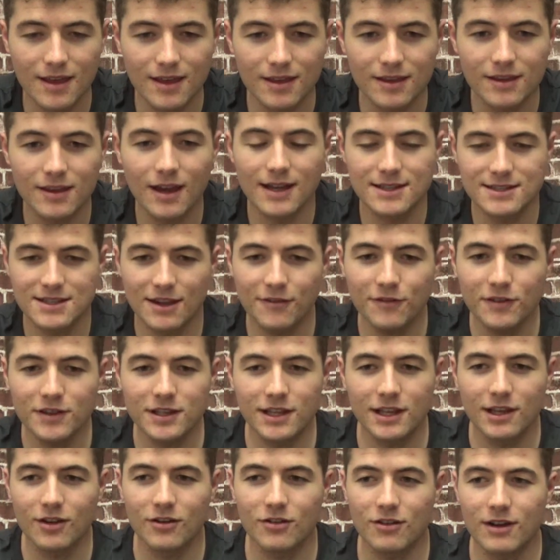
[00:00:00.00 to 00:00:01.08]
Yeah, I
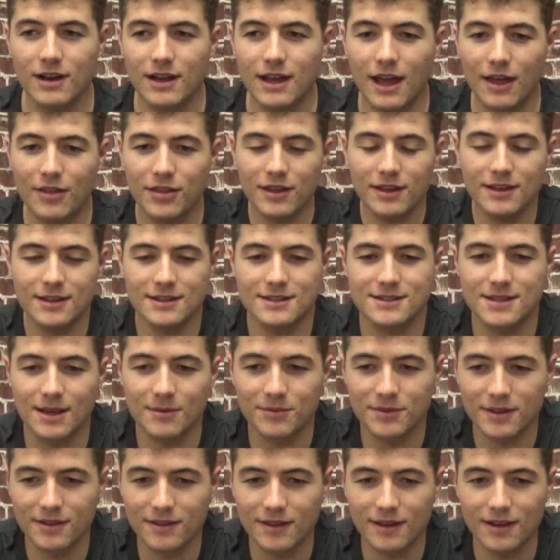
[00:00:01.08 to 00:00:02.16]
definitely agree. I think it's
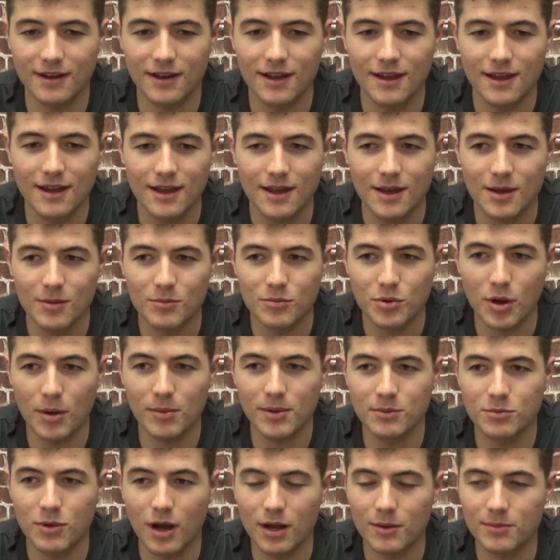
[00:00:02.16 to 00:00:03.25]
something that
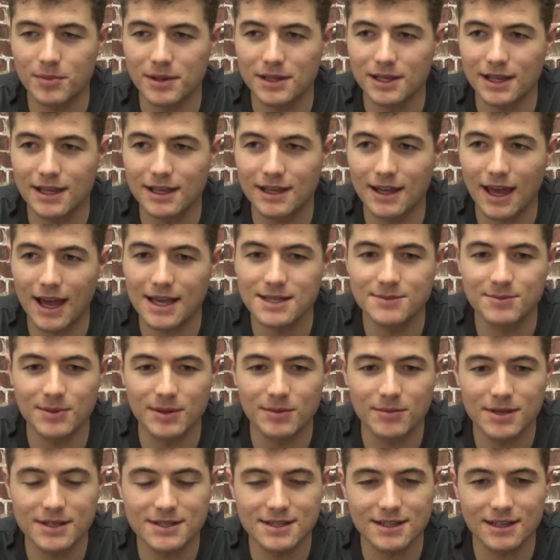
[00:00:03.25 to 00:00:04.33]
probably rugby league has
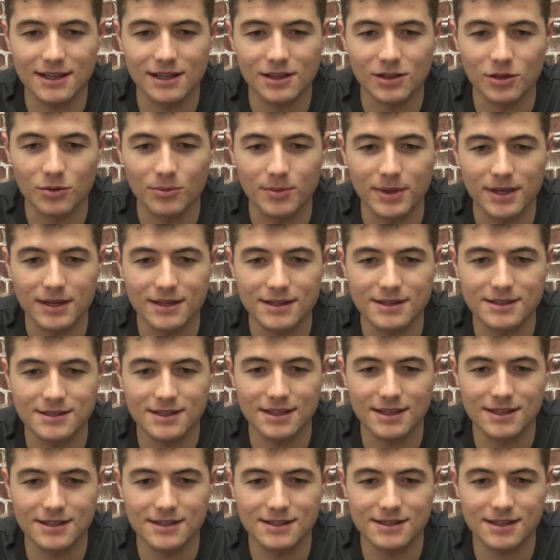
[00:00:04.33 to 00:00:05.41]
been missing a little bit
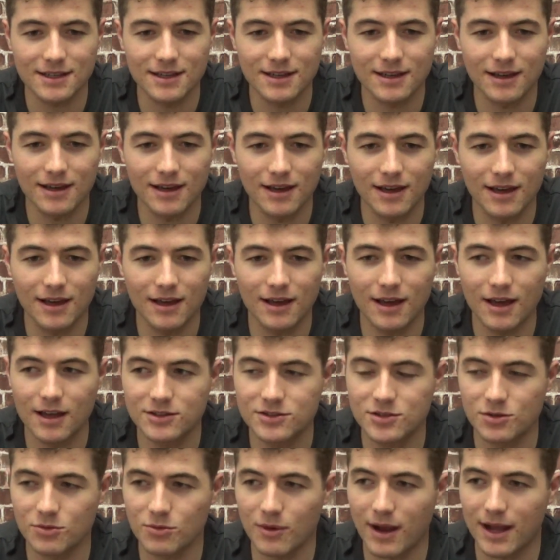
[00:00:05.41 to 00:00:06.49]
is a
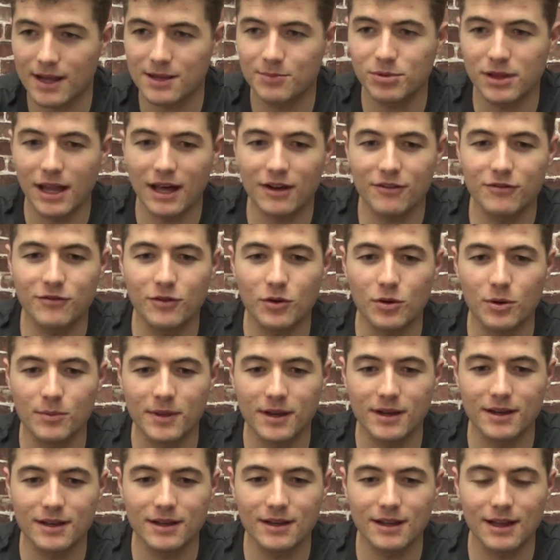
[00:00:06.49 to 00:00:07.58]
direct platform
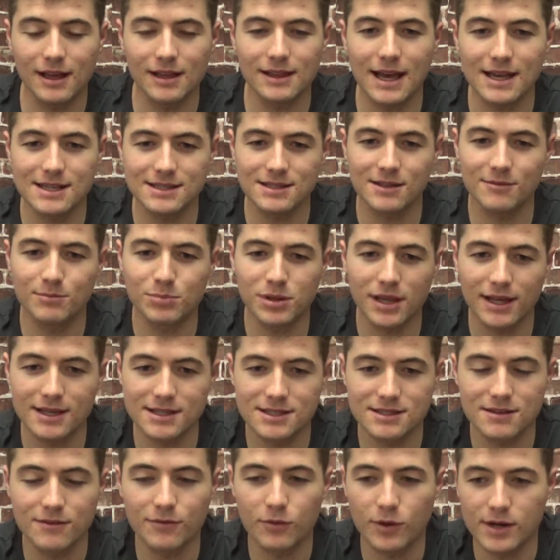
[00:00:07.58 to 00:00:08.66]
that allows the
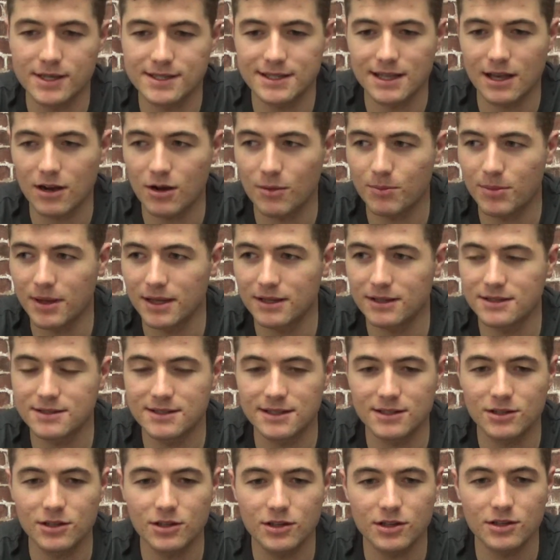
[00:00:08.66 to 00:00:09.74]
players to voice their opinions,
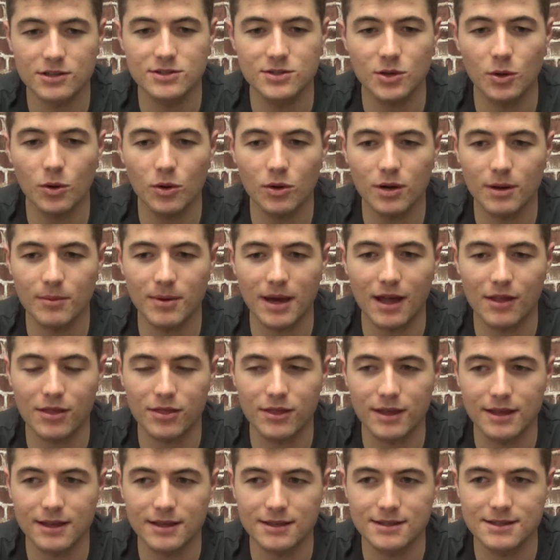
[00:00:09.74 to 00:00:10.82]
and you can talk about
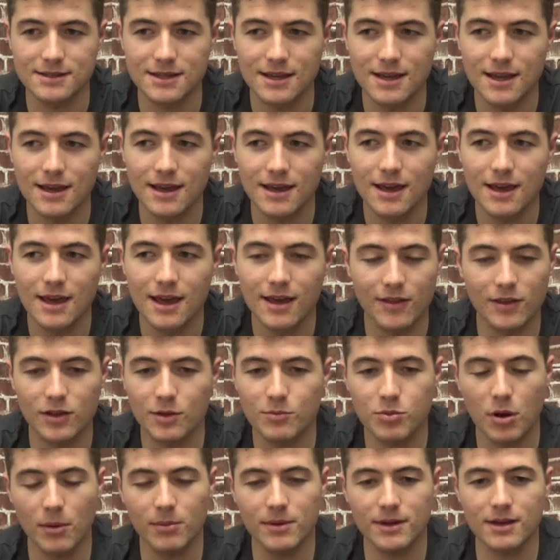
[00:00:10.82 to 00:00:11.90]
things that you
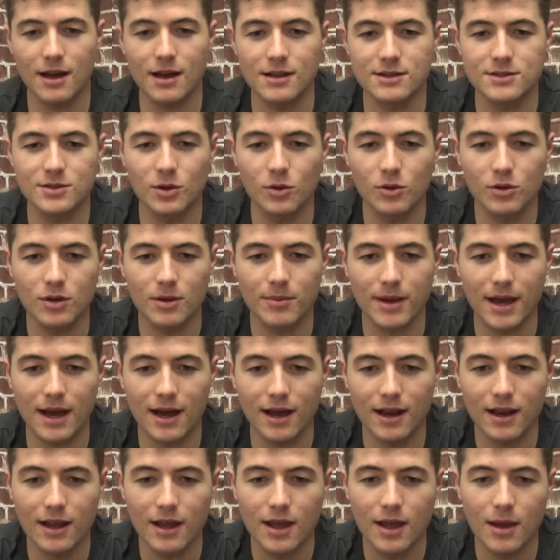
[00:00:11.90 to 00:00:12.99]
probably can't talk
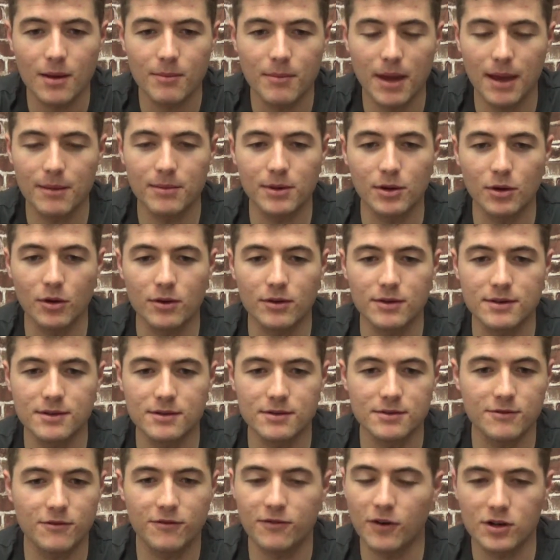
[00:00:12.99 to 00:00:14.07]
about maybe on
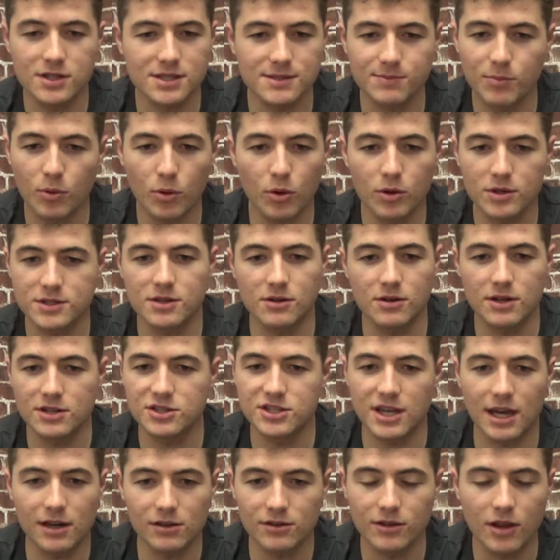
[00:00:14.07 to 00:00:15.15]
Fox Sports or on
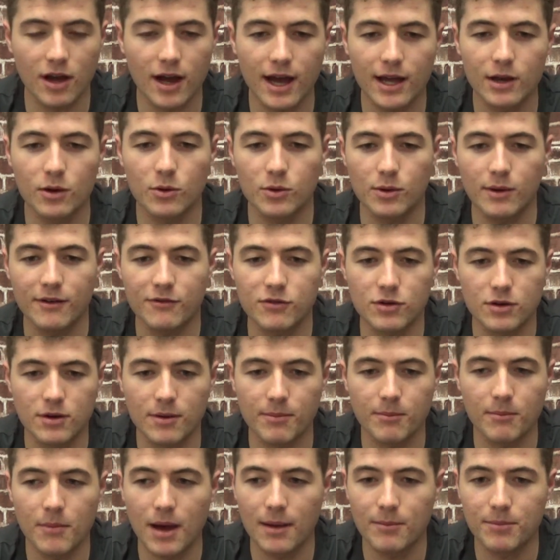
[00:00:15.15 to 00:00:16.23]
Channel 9 or whatever
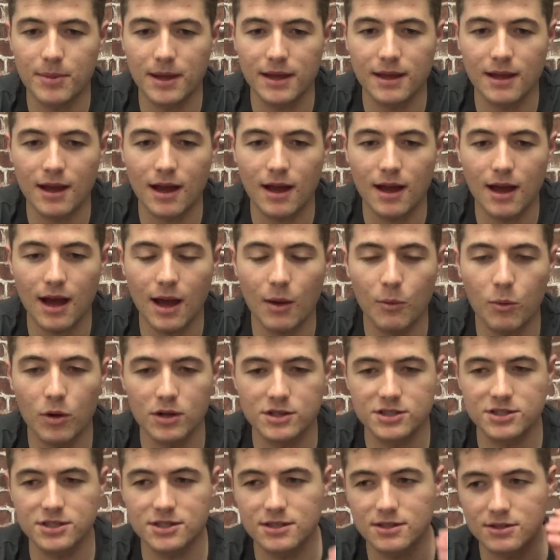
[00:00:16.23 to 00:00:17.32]
it might be. I
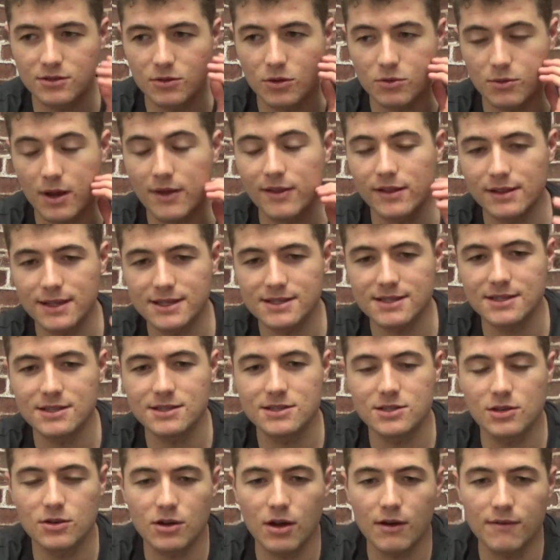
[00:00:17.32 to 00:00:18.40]
watched, or rather listened
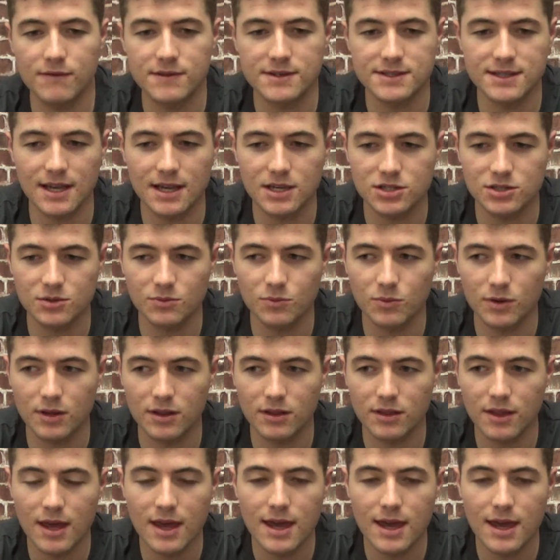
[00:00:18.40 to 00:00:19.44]
to, a conversation with